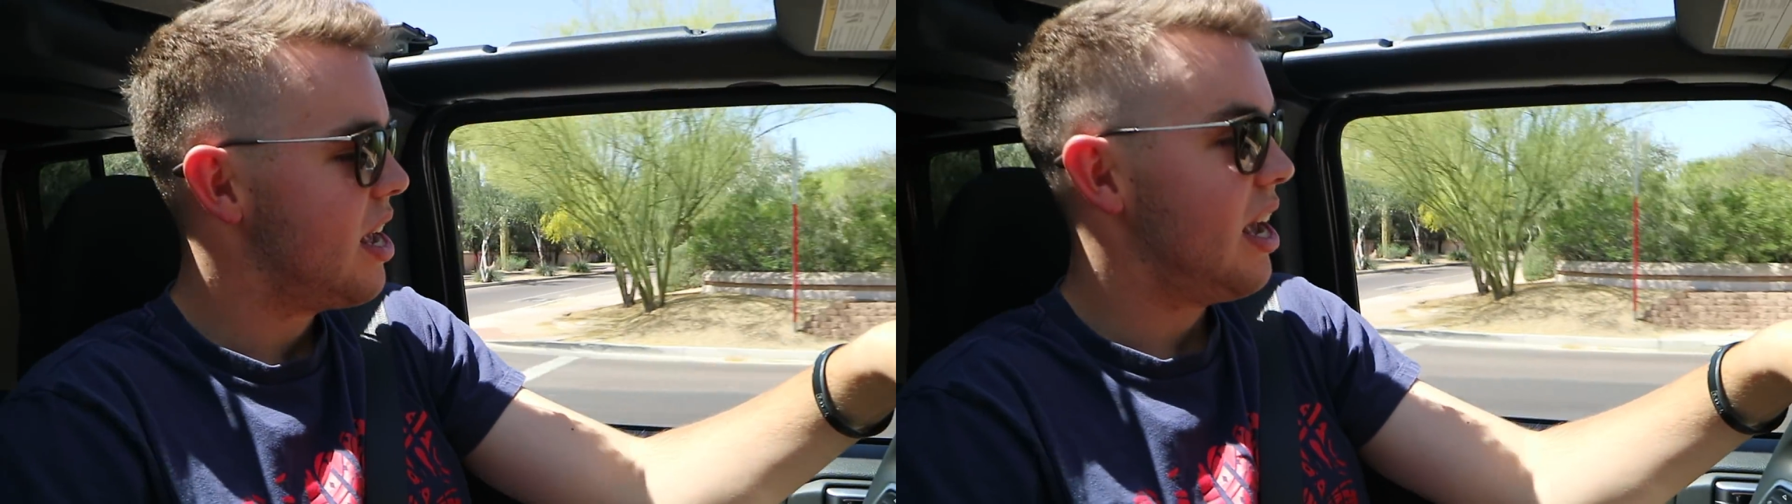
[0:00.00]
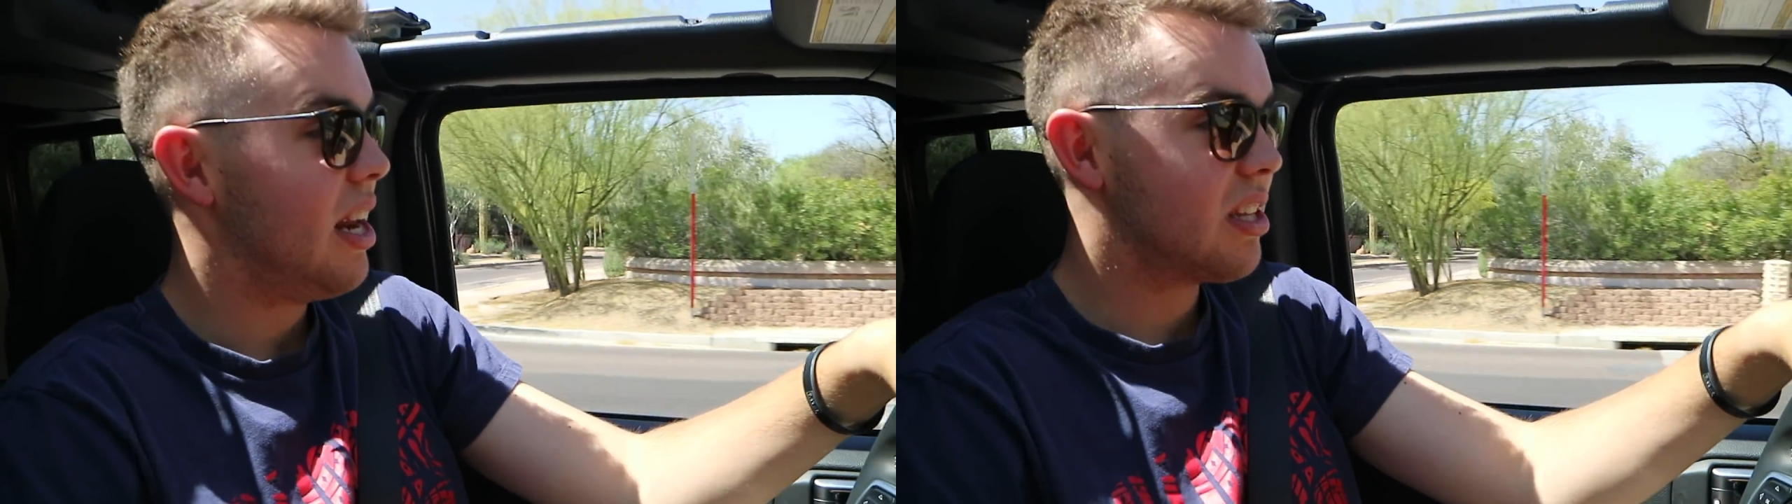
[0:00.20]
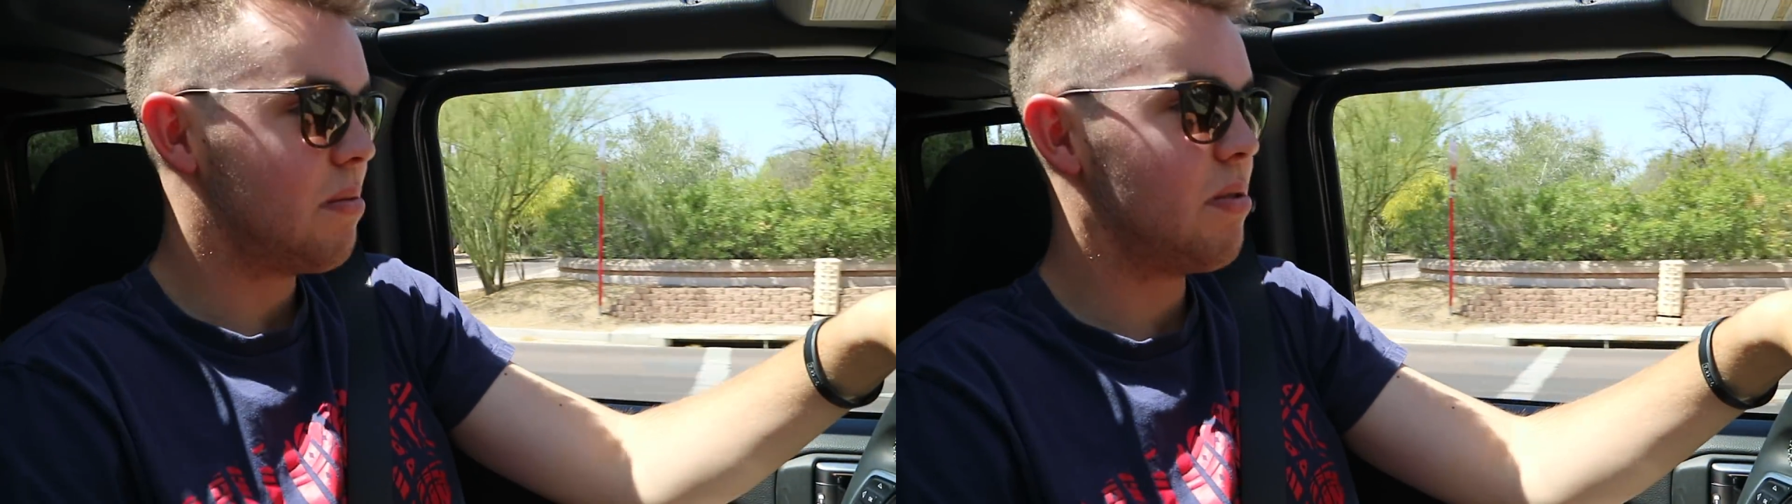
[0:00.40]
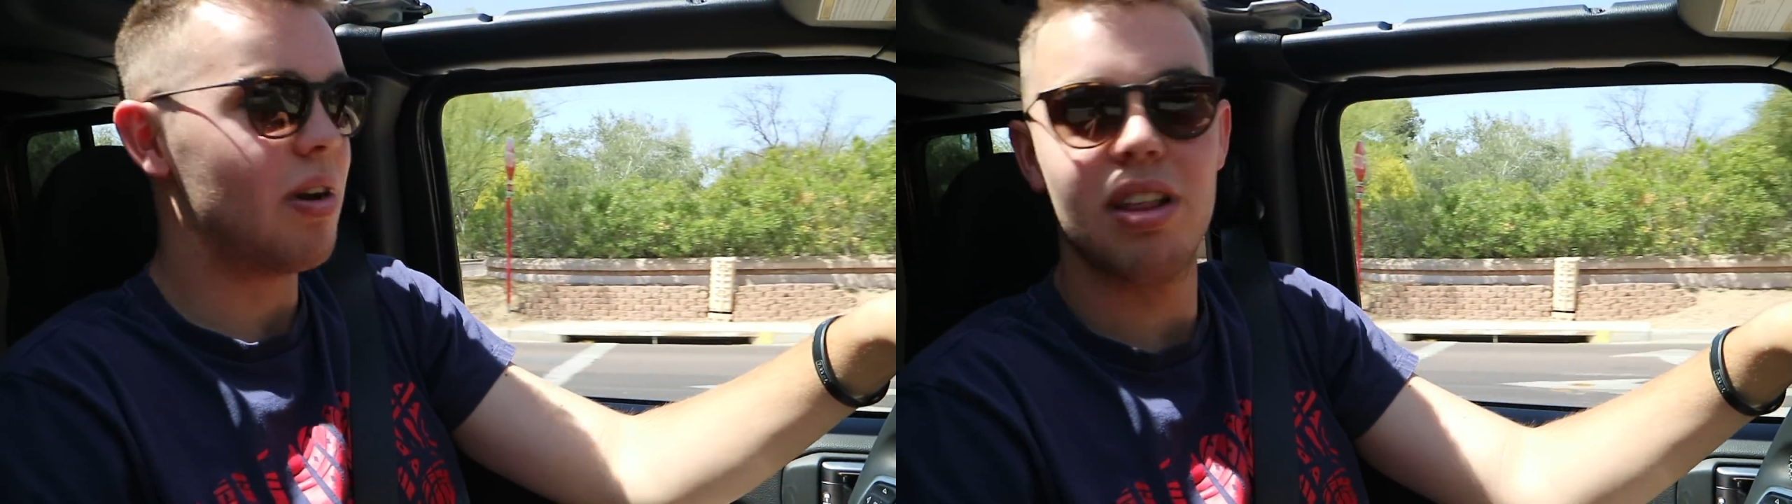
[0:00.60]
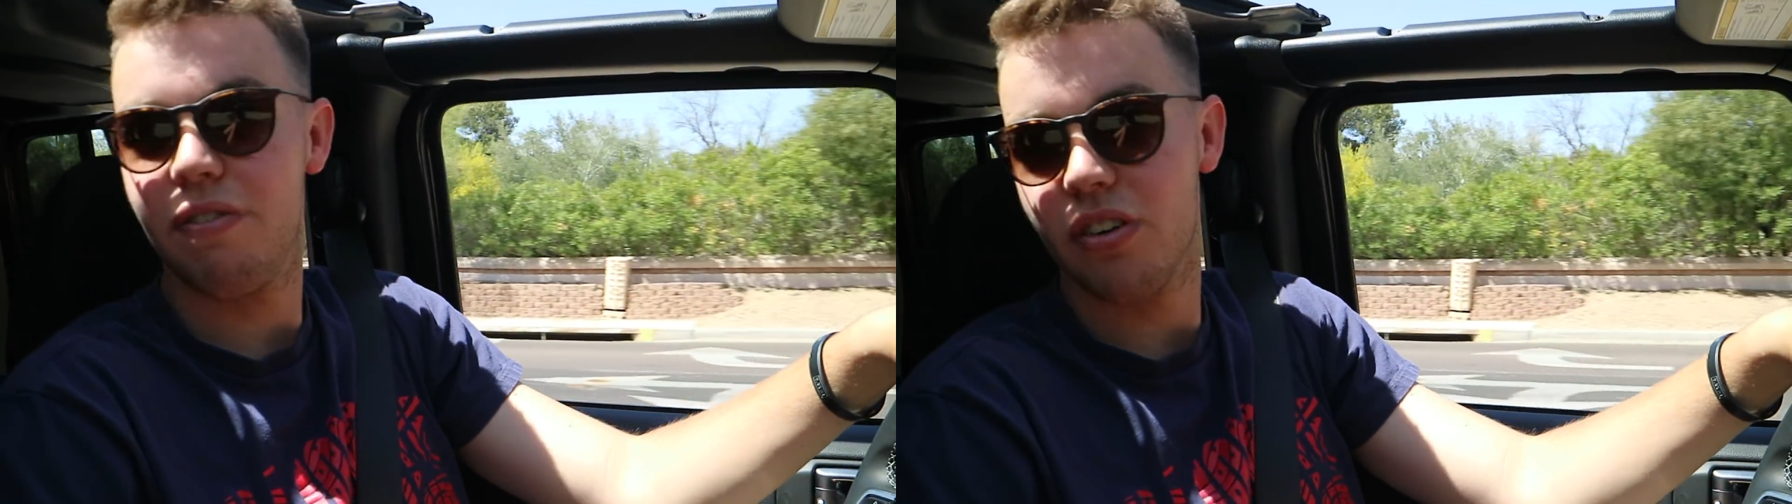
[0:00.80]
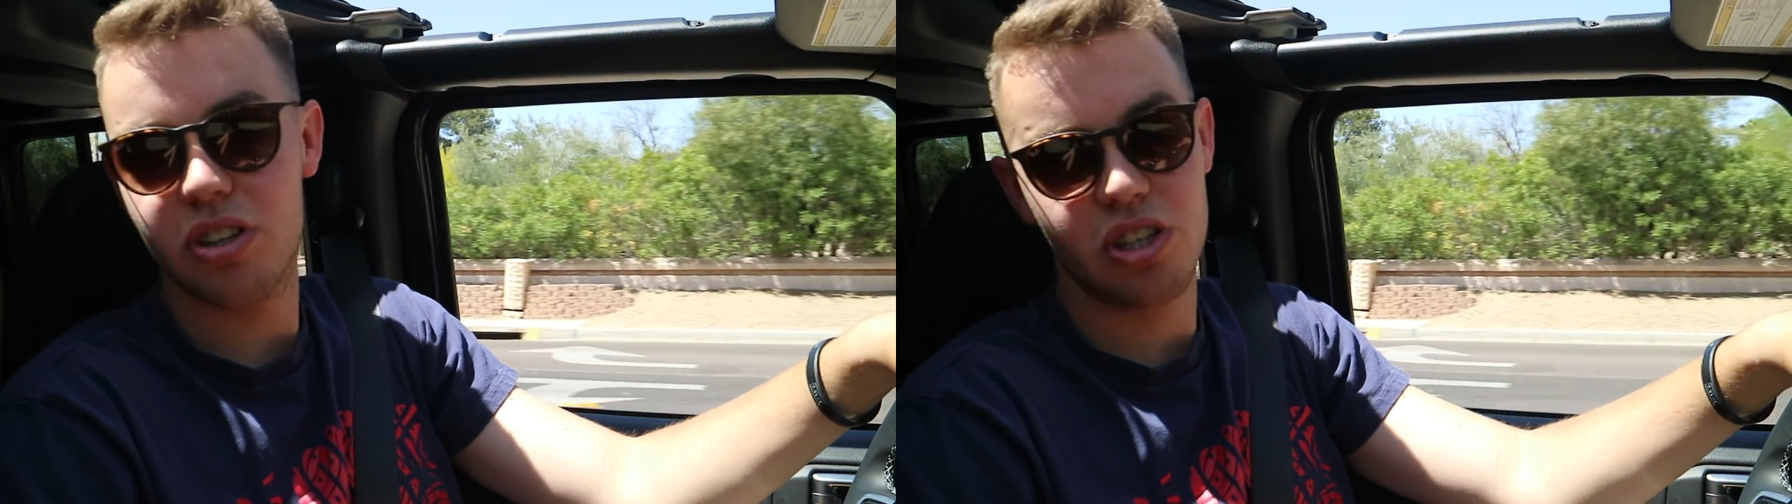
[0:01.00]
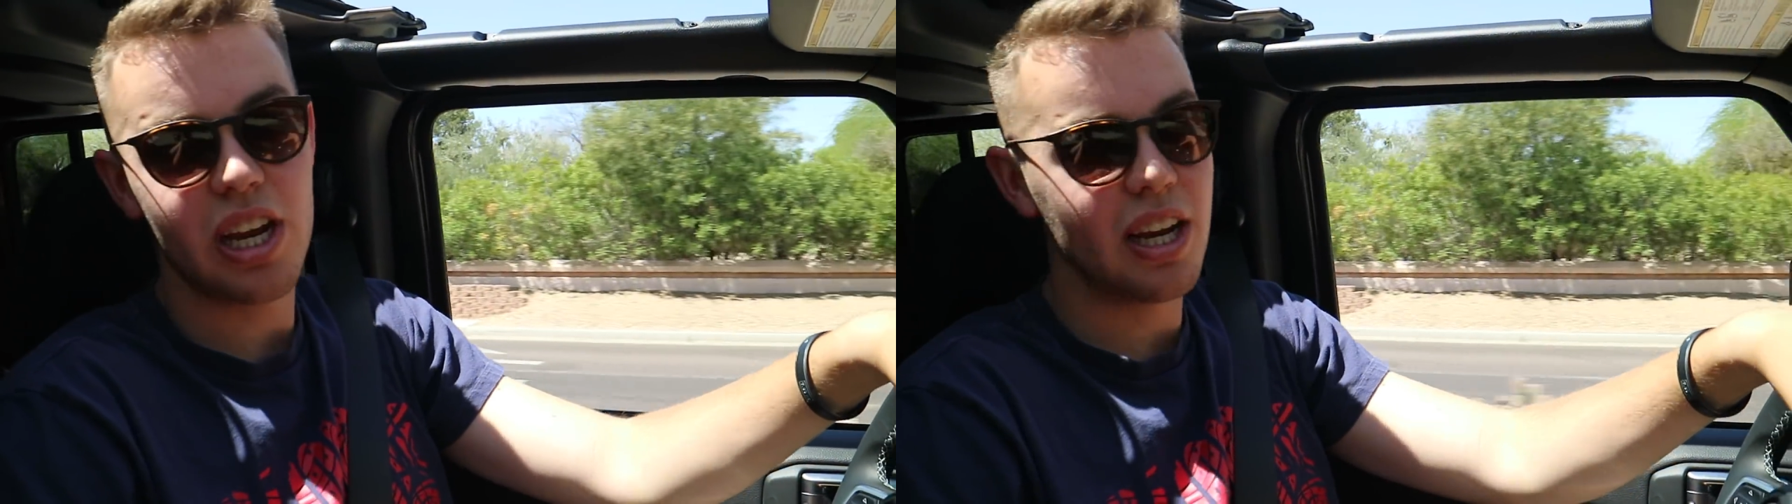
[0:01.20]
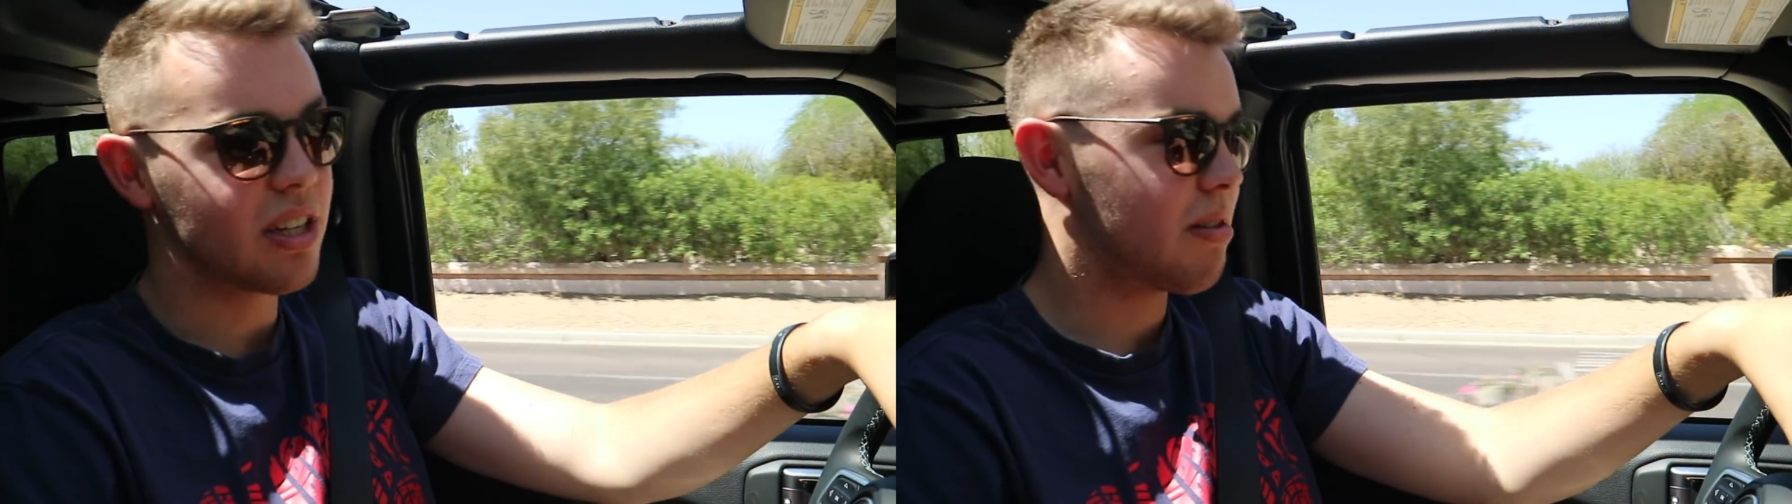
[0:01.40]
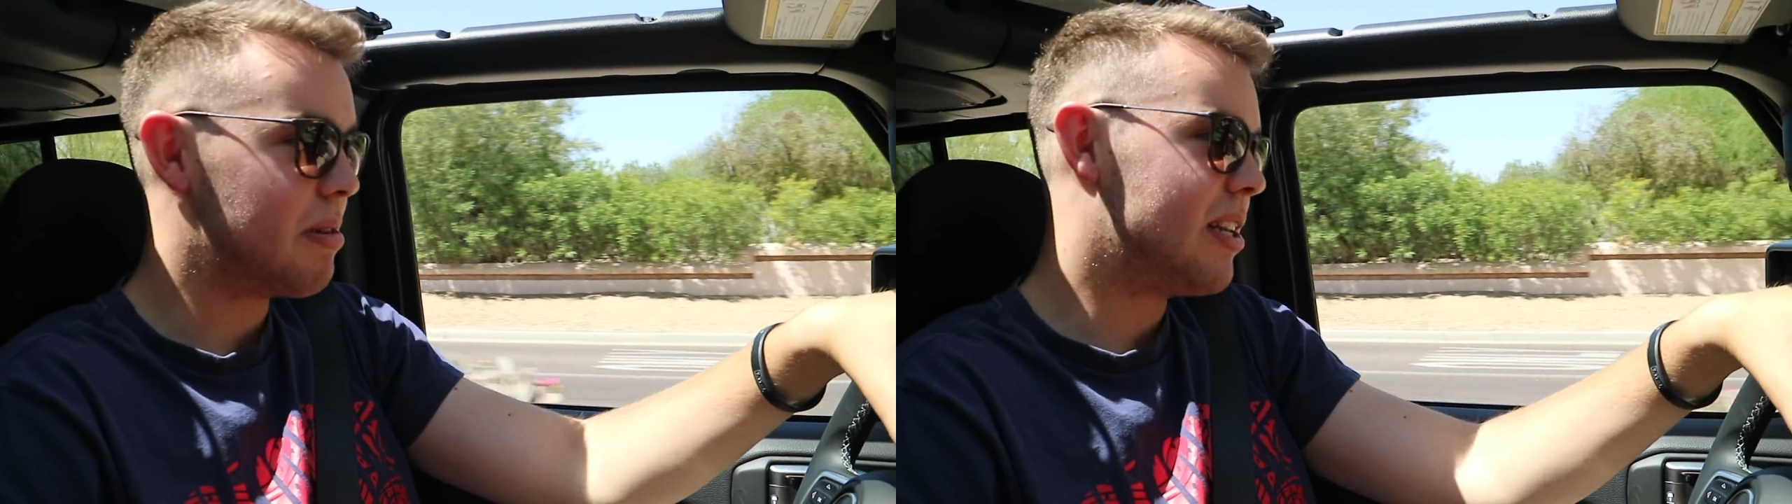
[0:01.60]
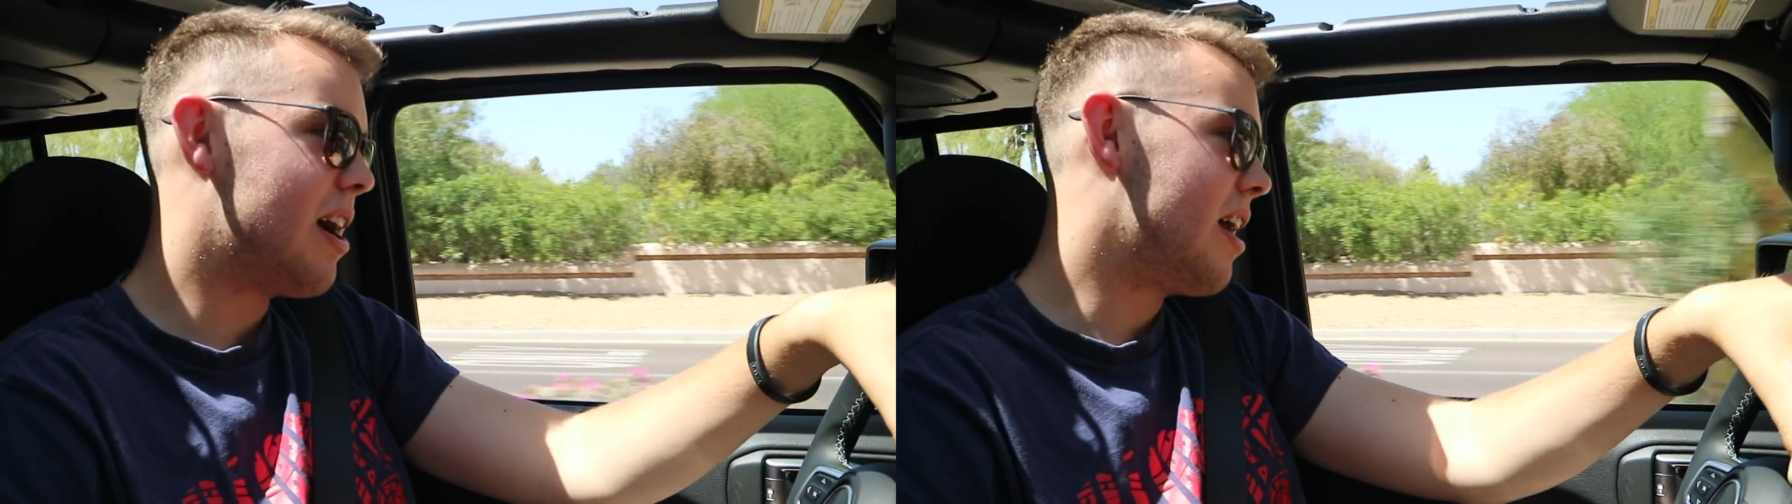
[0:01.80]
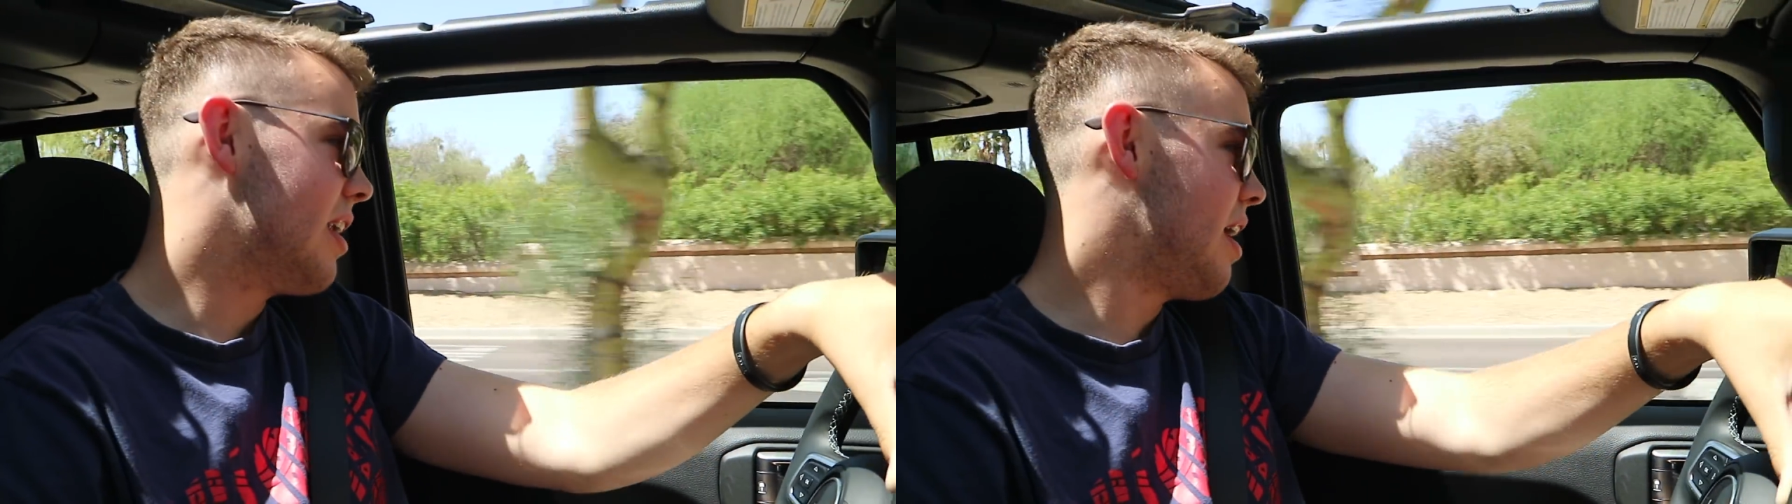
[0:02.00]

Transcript: and it's gonna be one of the first JLs to be done.